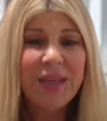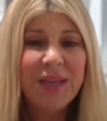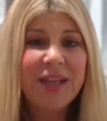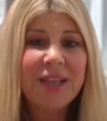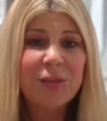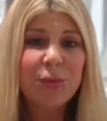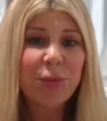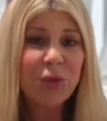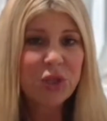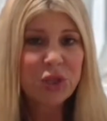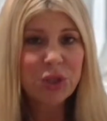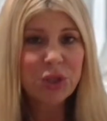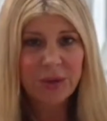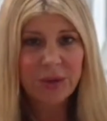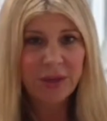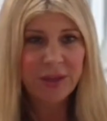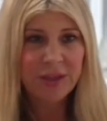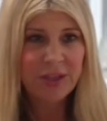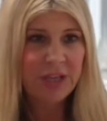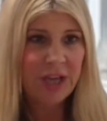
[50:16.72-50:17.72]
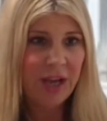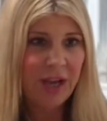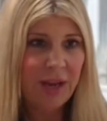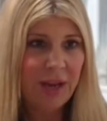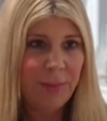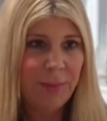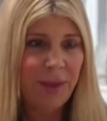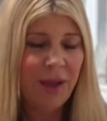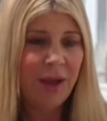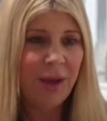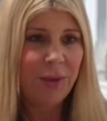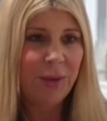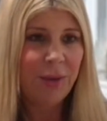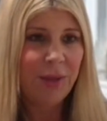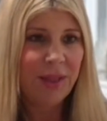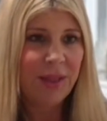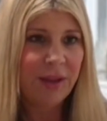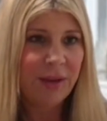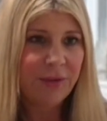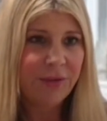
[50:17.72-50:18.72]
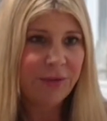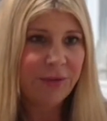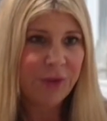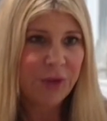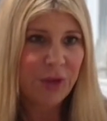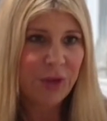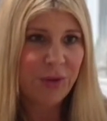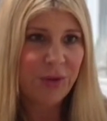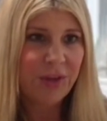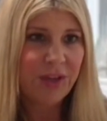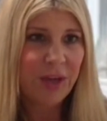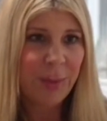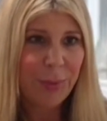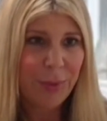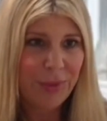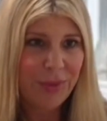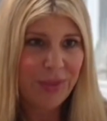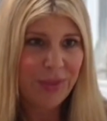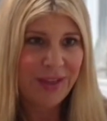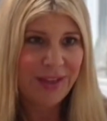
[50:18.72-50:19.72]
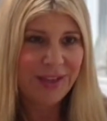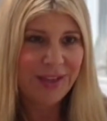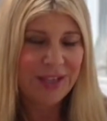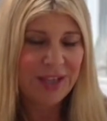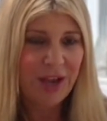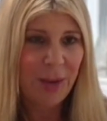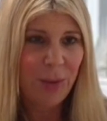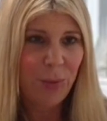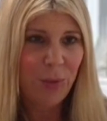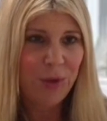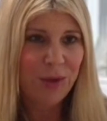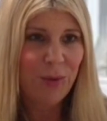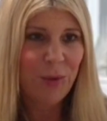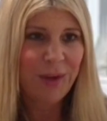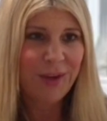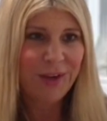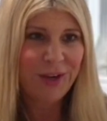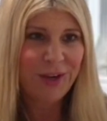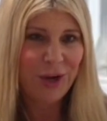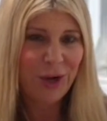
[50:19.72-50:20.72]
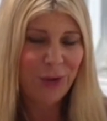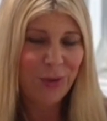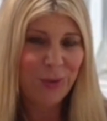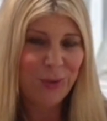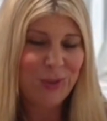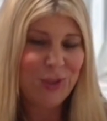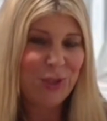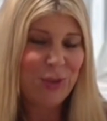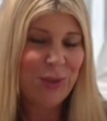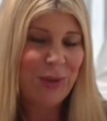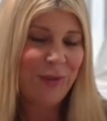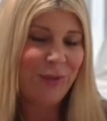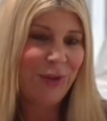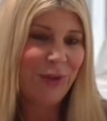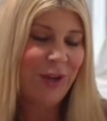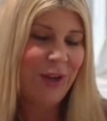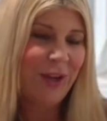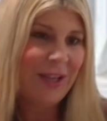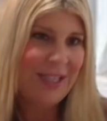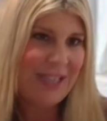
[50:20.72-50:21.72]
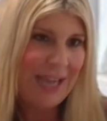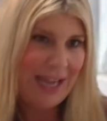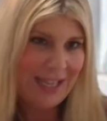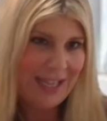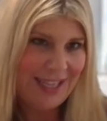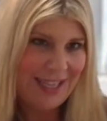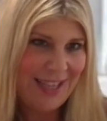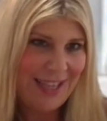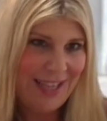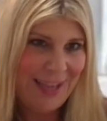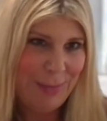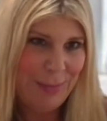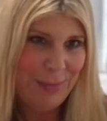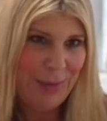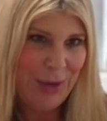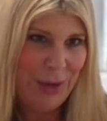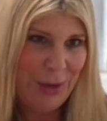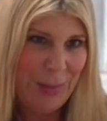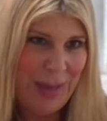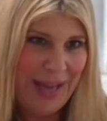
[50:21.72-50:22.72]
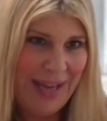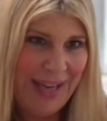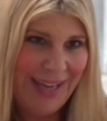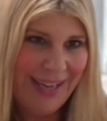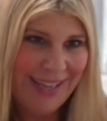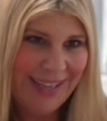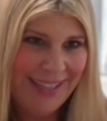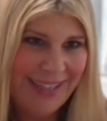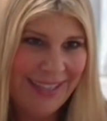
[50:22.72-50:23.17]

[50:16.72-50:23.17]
Because we're short on time, I would love for you a couple of things. We want to know, did you ever contact the paramedic?